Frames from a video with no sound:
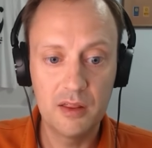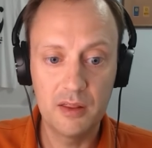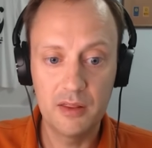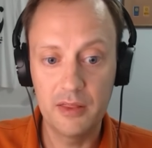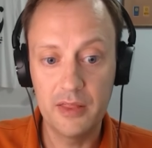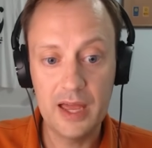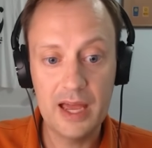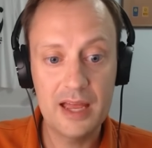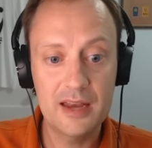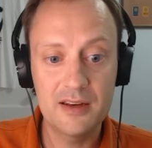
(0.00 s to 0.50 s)

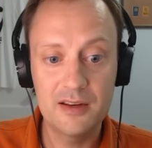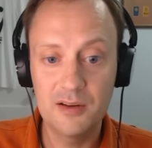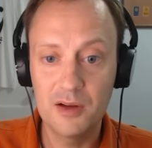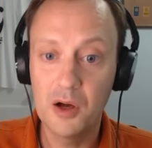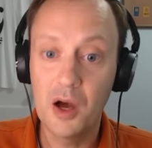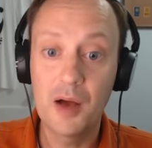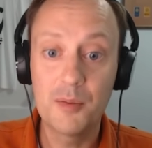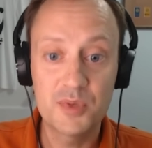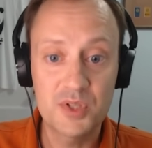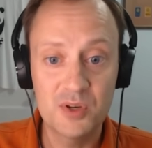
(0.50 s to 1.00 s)
that
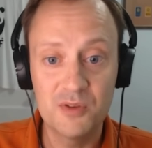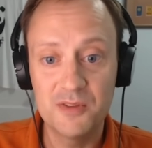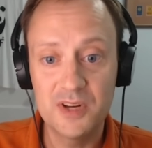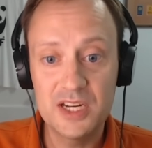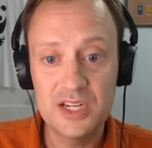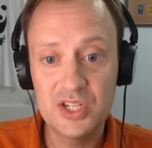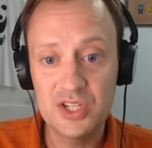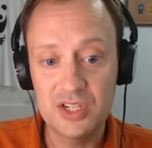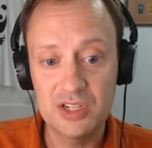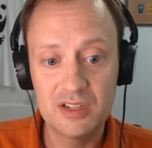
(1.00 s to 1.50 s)

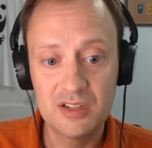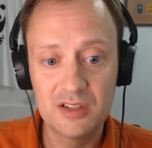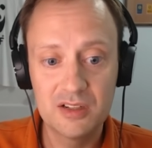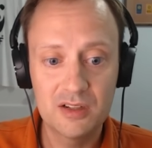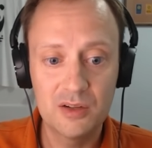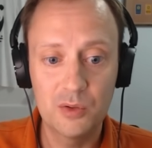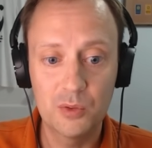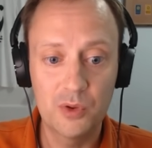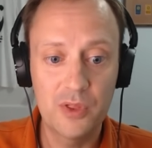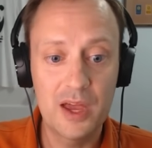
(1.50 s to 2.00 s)
observation
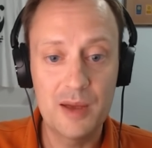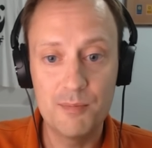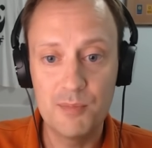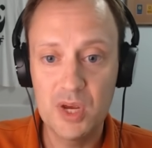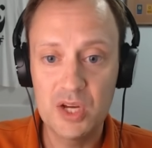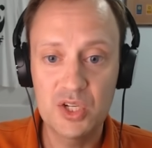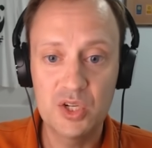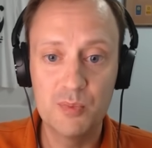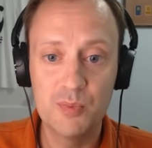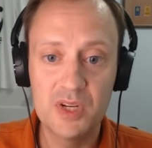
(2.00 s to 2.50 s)
or that
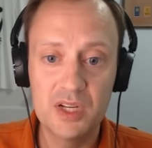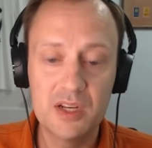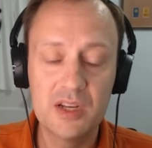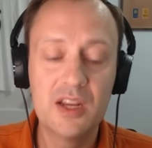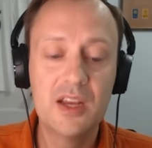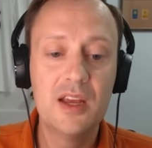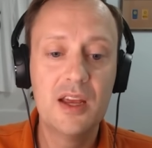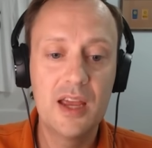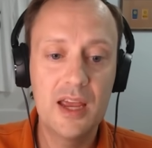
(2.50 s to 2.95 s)
measurement